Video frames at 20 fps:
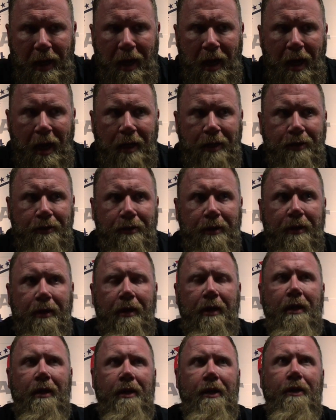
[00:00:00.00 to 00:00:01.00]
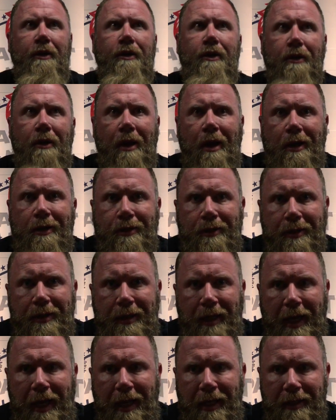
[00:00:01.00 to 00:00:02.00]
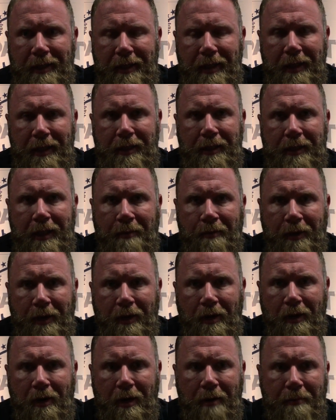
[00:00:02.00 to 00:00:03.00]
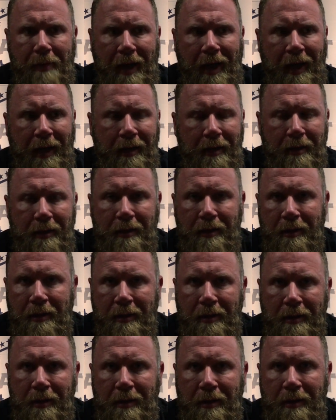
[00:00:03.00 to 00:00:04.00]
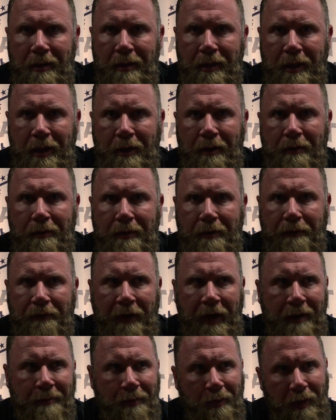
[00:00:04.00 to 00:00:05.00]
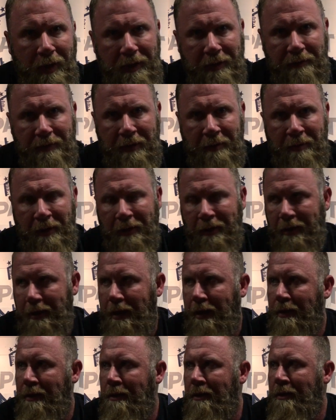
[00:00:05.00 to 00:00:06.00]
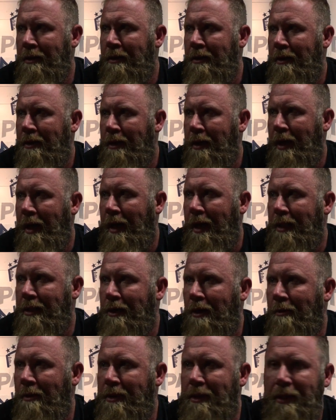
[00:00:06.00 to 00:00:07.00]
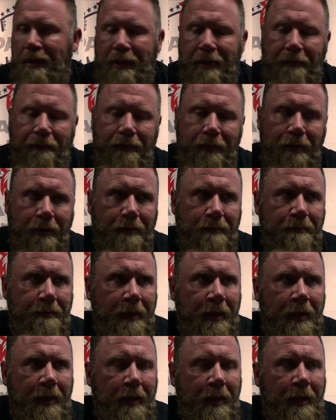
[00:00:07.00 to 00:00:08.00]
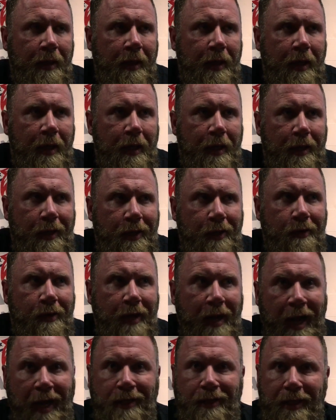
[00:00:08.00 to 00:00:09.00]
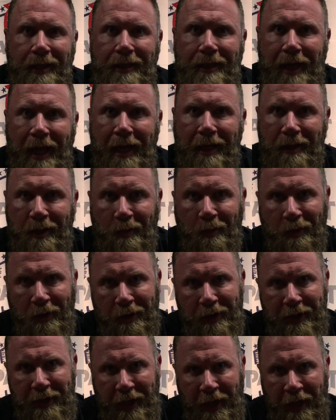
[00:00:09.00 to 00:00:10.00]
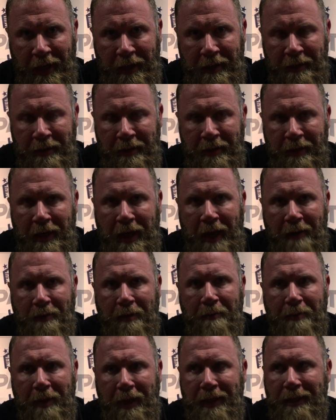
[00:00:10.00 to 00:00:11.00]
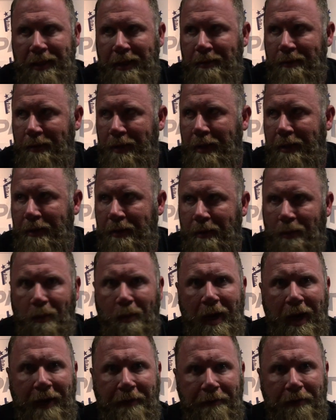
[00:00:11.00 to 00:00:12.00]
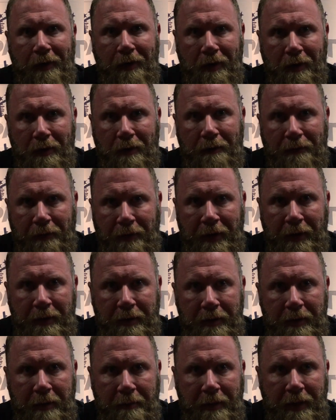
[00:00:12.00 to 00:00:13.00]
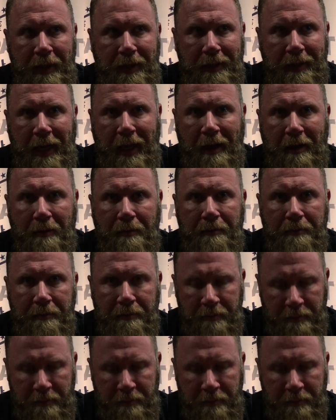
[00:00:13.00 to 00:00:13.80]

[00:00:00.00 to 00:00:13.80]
ostra, you know, you're ostracized in some regard by, you know, the fanboys of some other gun. And it's almost as if you're, you could actually take the word gun and replace it with wife or girlfriend. I mean, that's how